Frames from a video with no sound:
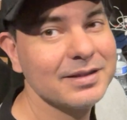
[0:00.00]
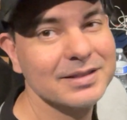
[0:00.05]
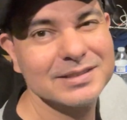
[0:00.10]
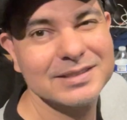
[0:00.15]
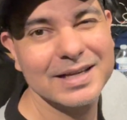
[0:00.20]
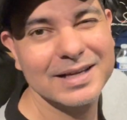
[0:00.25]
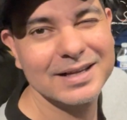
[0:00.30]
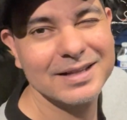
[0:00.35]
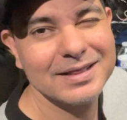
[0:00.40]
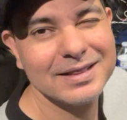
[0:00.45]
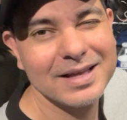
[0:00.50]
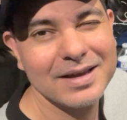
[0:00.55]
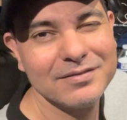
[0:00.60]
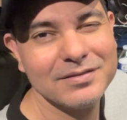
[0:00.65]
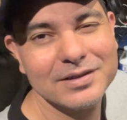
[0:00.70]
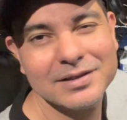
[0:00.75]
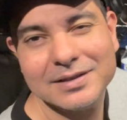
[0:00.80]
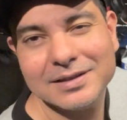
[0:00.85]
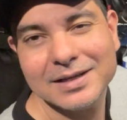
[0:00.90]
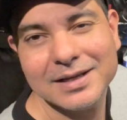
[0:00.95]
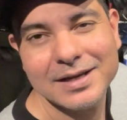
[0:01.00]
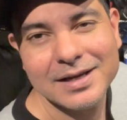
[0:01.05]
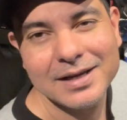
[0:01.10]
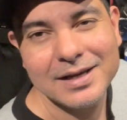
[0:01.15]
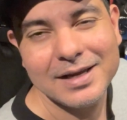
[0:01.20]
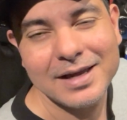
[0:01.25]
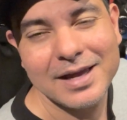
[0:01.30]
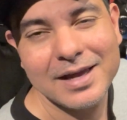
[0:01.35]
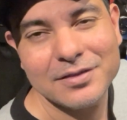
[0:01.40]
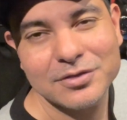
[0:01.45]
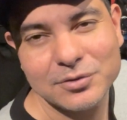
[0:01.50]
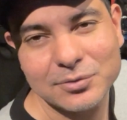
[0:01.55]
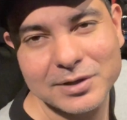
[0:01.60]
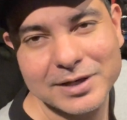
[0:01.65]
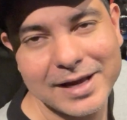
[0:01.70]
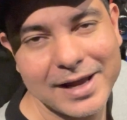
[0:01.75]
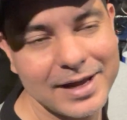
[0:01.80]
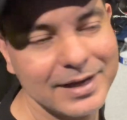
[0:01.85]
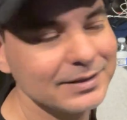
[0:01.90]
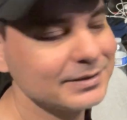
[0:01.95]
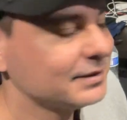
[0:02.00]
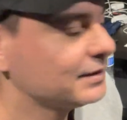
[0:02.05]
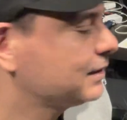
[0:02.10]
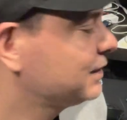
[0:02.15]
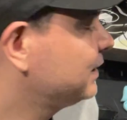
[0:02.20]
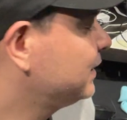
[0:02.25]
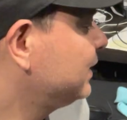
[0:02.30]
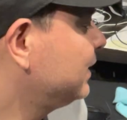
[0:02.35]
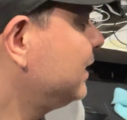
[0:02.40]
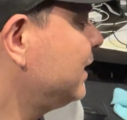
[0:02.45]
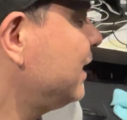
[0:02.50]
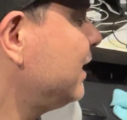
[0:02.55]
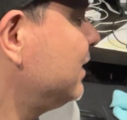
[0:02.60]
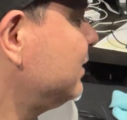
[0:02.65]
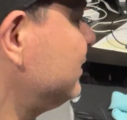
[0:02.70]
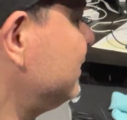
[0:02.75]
It's like 11 and 3 eighths. And